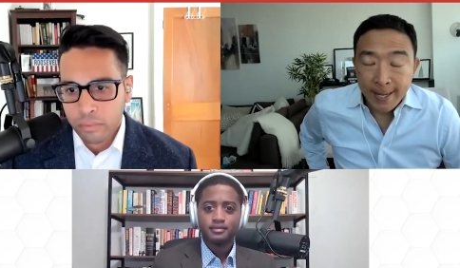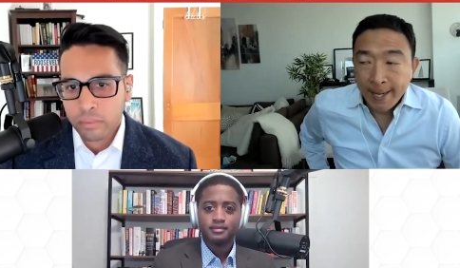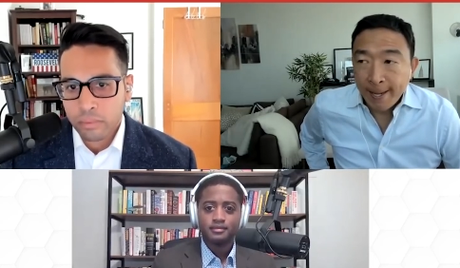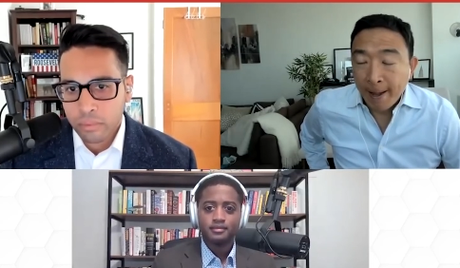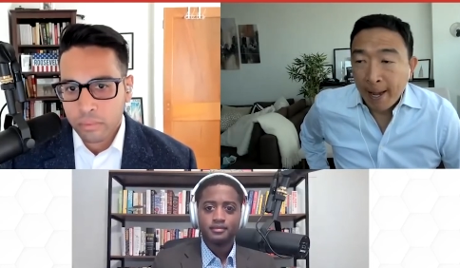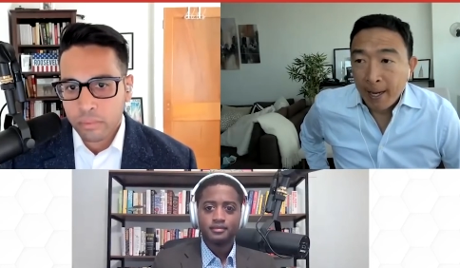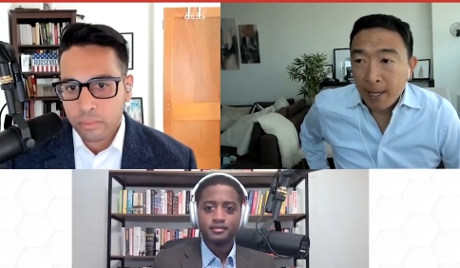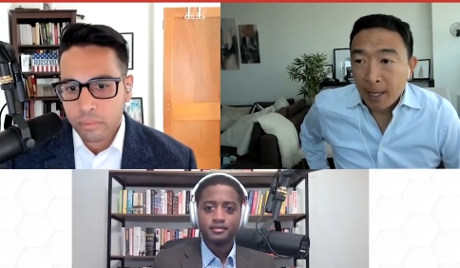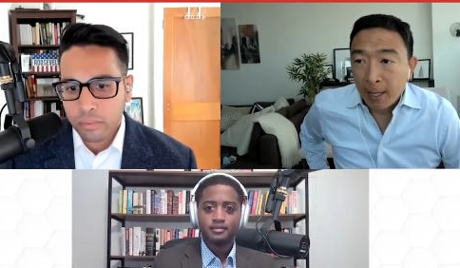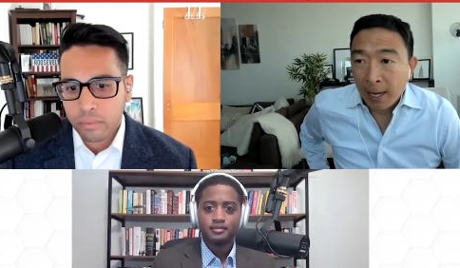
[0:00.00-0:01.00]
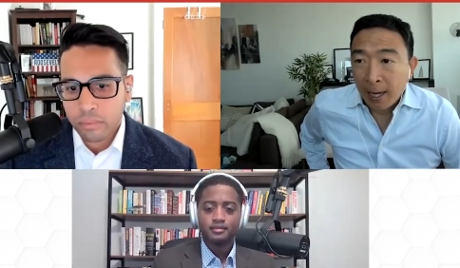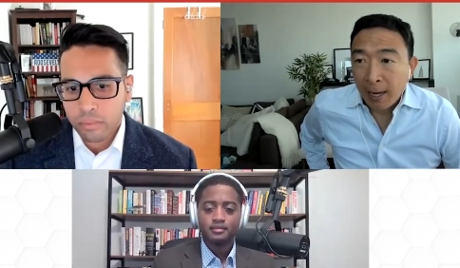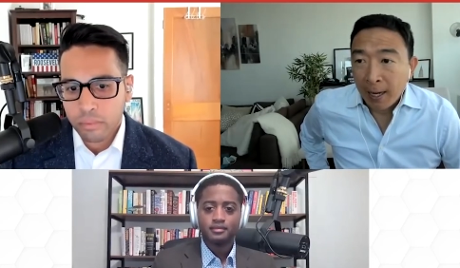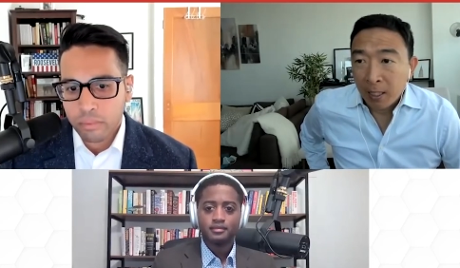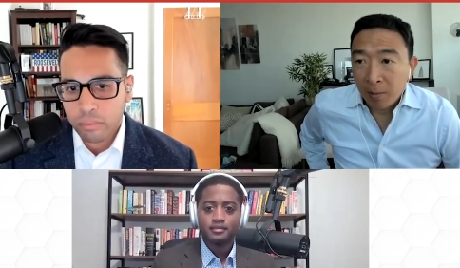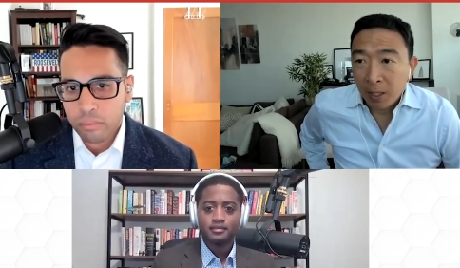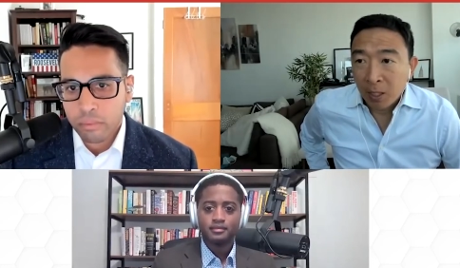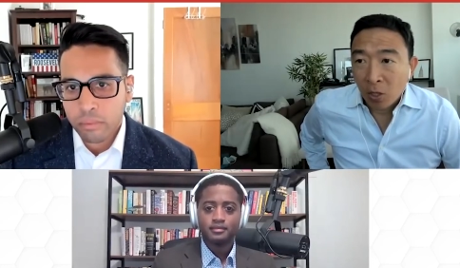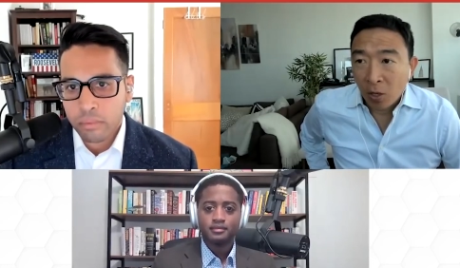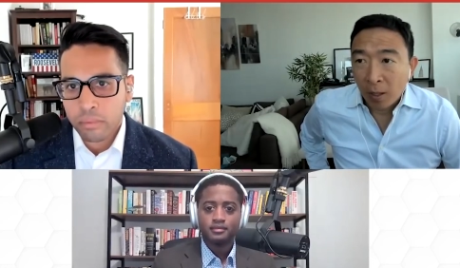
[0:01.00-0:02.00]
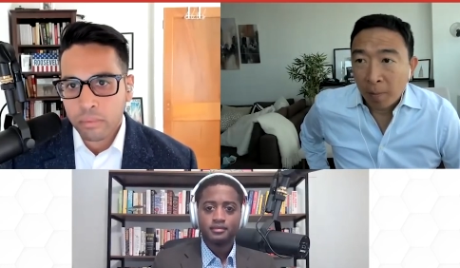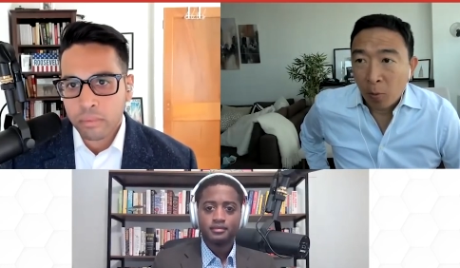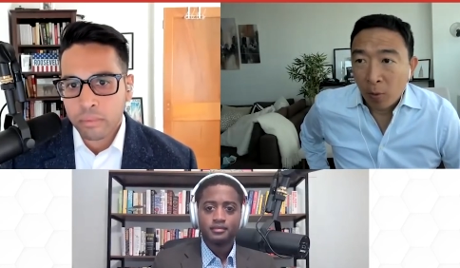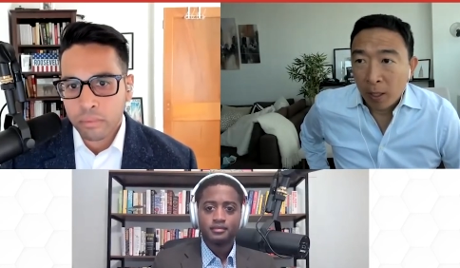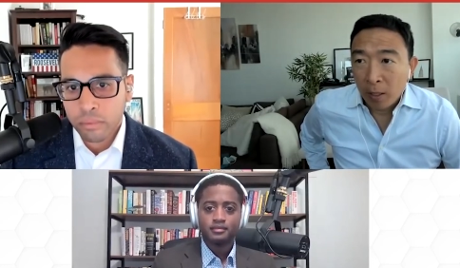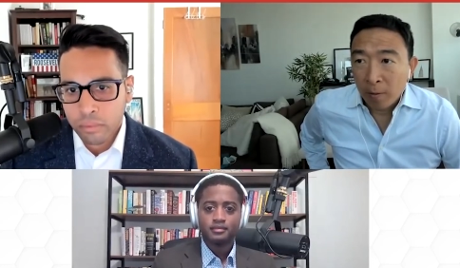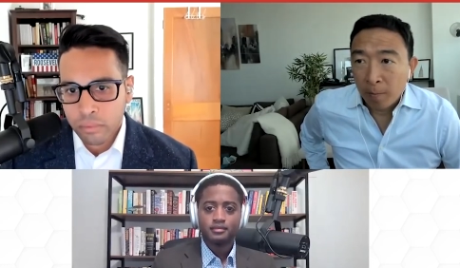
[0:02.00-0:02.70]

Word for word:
Speaker 1: Uh, and that has to be the starting point,